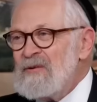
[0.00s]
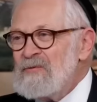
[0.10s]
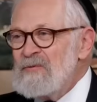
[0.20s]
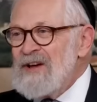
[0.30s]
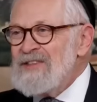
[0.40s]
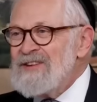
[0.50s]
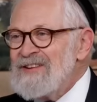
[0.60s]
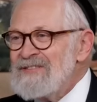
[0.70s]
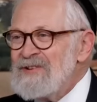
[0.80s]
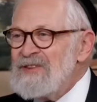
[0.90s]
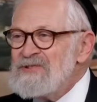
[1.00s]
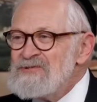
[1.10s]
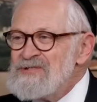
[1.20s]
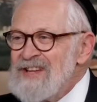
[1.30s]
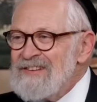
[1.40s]
when the
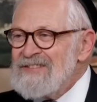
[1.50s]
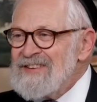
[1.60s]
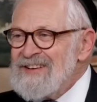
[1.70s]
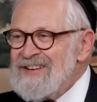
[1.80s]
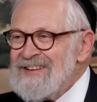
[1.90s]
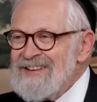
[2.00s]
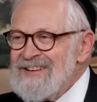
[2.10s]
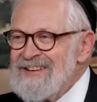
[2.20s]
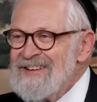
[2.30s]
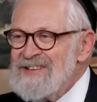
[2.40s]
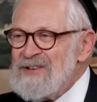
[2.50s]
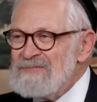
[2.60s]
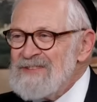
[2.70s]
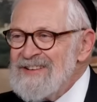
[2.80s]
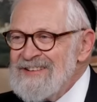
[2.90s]
Jews left
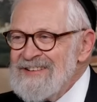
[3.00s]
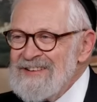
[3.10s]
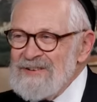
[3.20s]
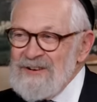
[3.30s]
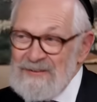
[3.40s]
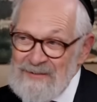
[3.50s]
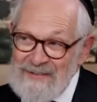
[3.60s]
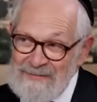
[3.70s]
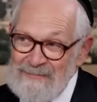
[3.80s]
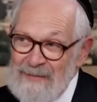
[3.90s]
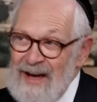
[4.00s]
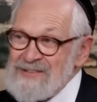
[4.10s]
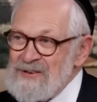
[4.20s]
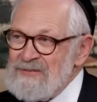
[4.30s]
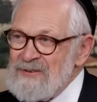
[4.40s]
Egypt,
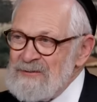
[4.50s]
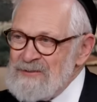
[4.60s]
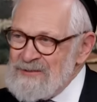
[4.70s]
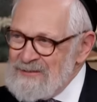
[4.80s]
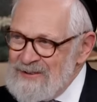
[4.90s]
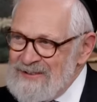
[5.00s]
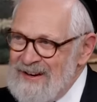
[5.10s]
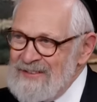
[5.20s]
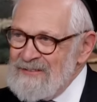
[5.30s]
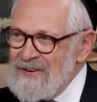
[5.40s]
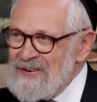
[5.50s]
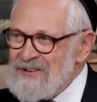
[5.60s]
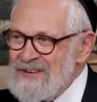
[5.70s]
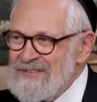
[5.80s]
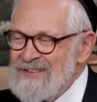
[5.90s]
Passover, which we're on the
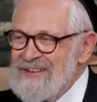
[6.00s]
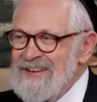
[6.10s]
verge of,